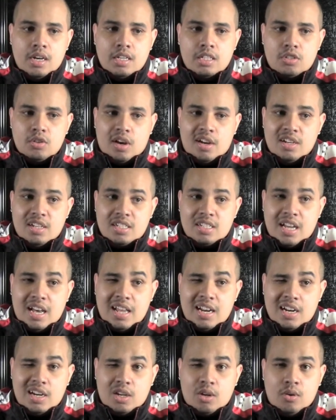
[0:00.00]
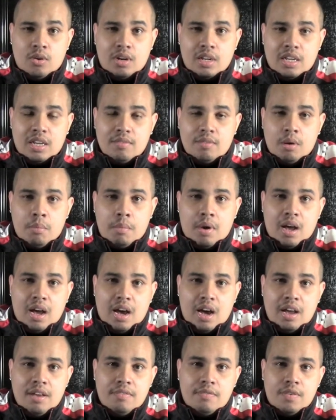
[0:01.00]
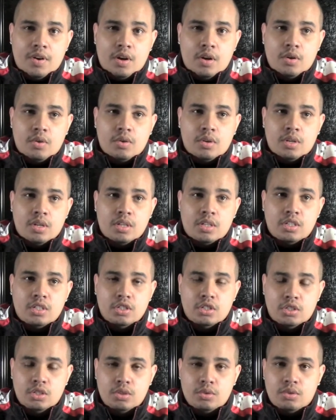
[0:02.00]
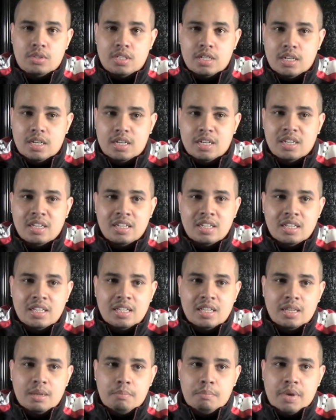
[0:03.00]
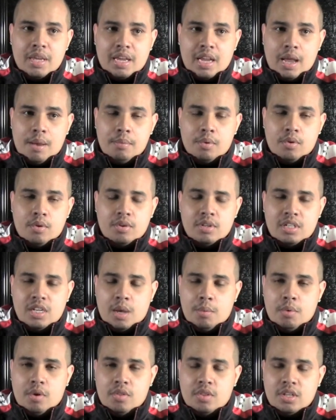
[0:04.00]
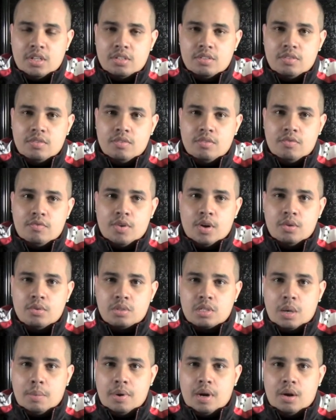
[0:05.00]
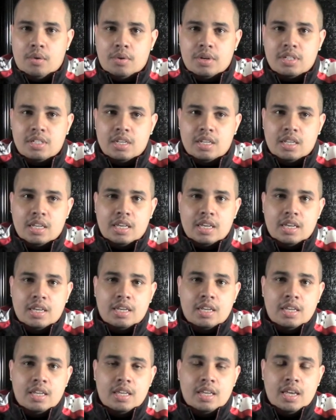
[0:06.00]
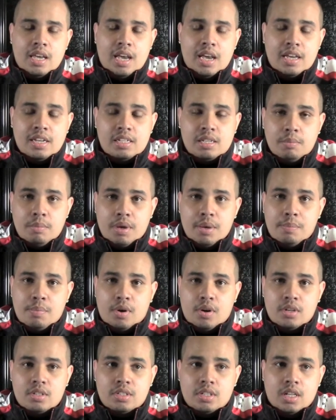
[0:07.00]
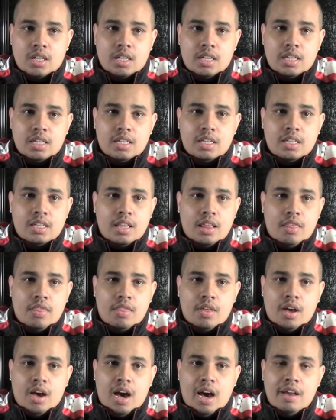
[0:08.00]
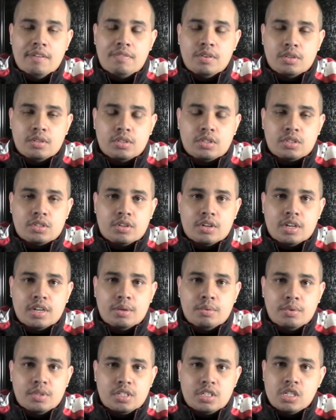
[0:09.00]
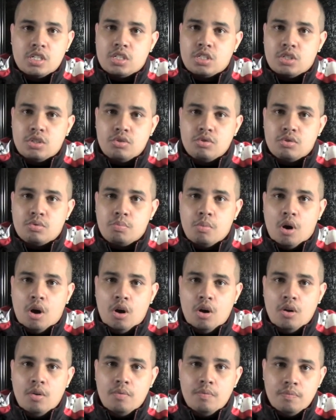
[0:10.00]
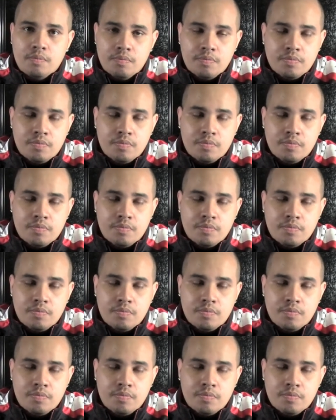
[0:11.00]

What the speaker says: so I decided to go and give up my iPhone due to being able to demo these phones coming out recently, and to me personally, the iPhone screen was just too small.